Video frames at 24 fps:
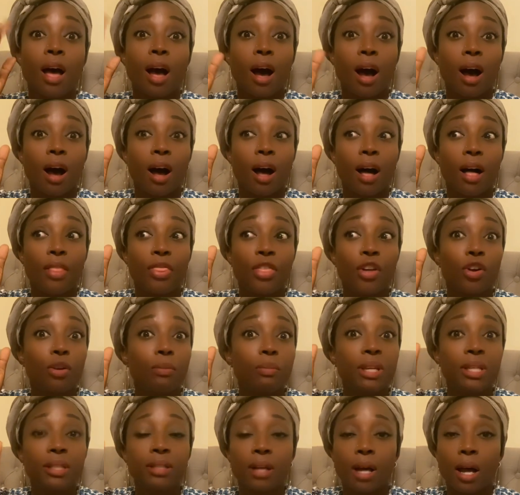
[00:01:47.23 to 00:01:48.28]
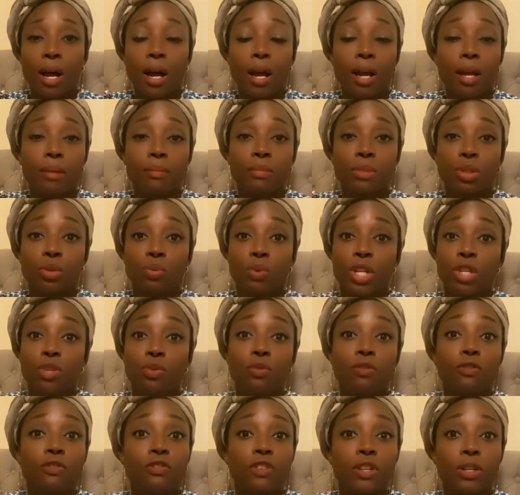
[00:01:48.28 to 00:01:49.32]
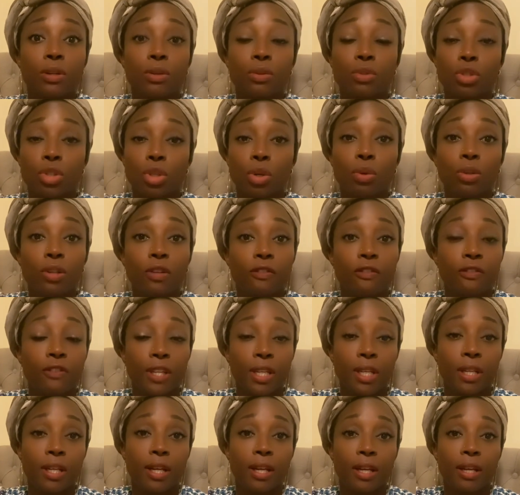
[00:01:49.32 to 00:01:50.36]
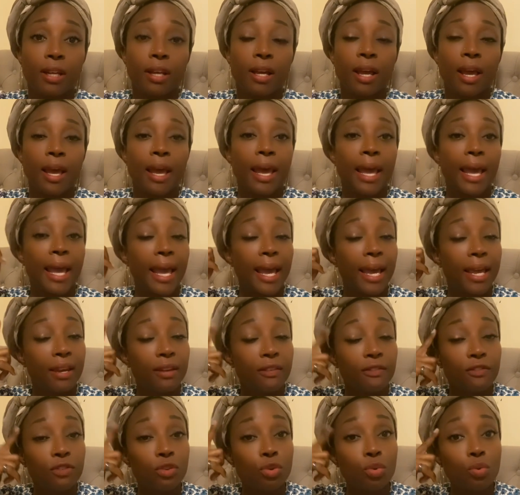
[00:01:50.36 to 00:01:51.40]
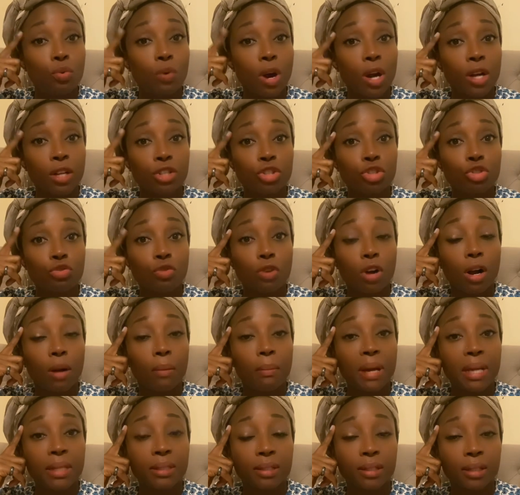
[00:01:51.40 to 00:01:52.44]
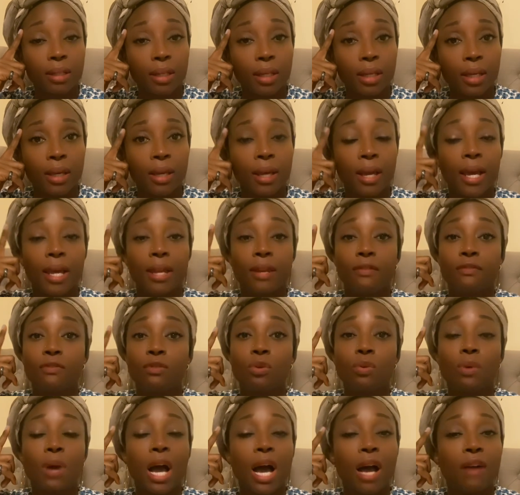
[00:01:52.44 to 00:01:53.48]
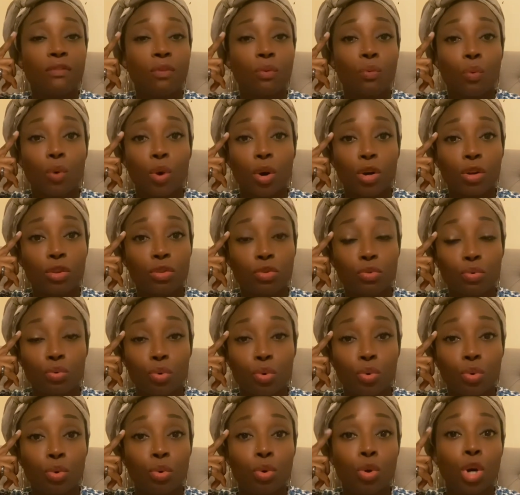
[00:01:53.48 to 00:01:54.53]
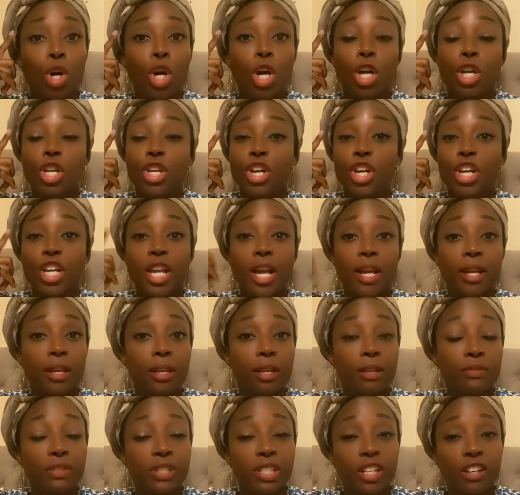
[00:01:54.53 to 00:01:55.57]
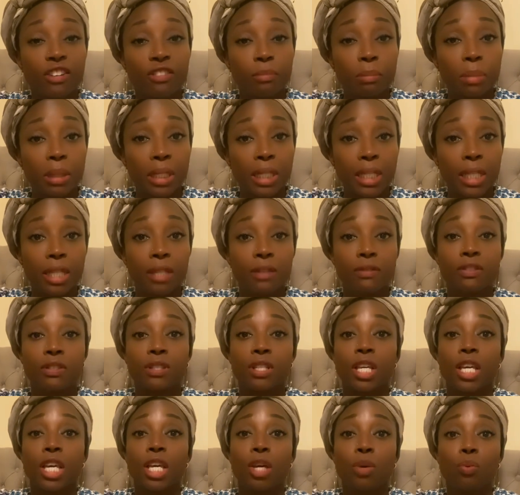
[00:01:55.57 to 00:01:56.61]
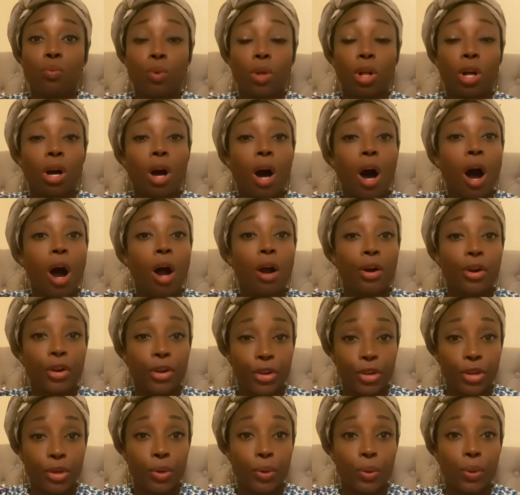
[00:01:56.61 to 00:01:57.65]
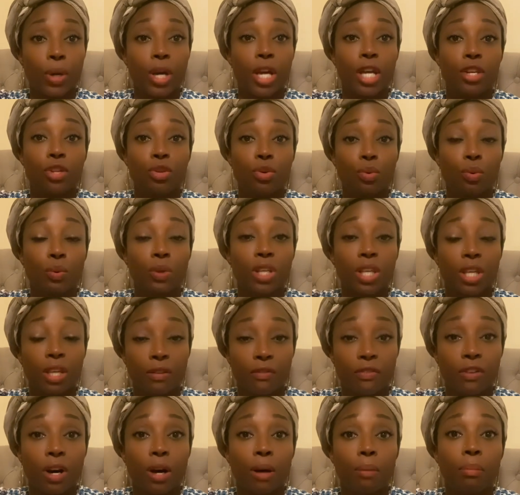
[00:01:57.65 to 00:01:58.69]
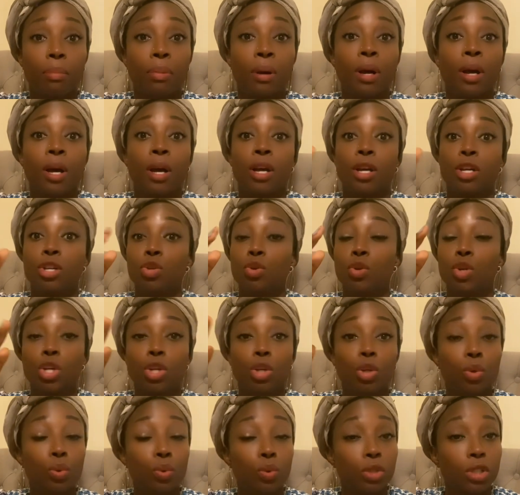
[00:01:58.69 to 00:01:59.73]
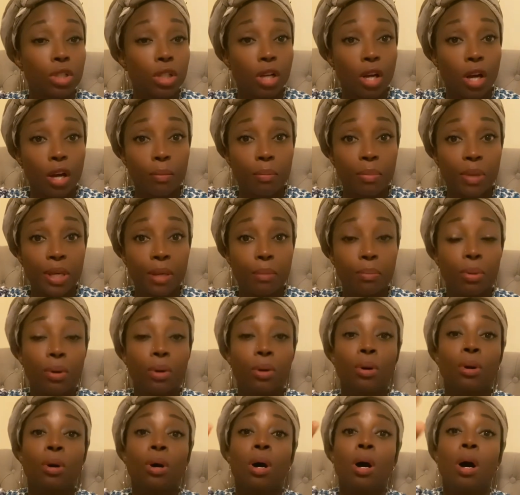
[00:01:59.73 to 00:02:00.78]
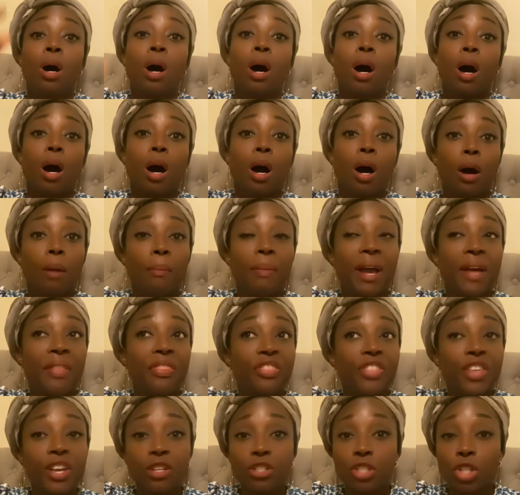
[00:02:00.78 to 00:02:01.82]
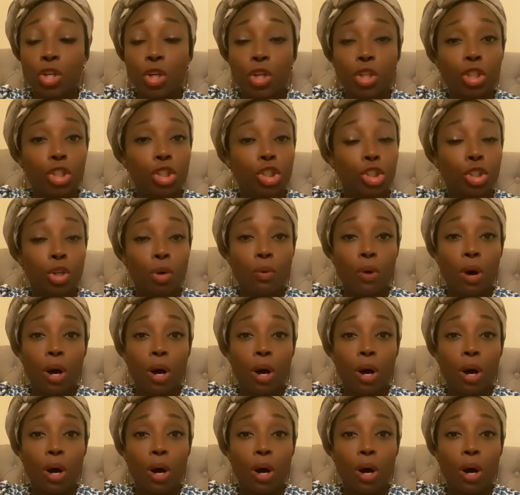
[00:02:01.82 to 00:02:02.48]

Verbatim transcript: uh, there will be times when you feel so defeated. And if you aren't strong mentally and if you haven't worked through your negative self beliefs, it will conquer you and you will give up. You can lose it on people. Um, and things are going to show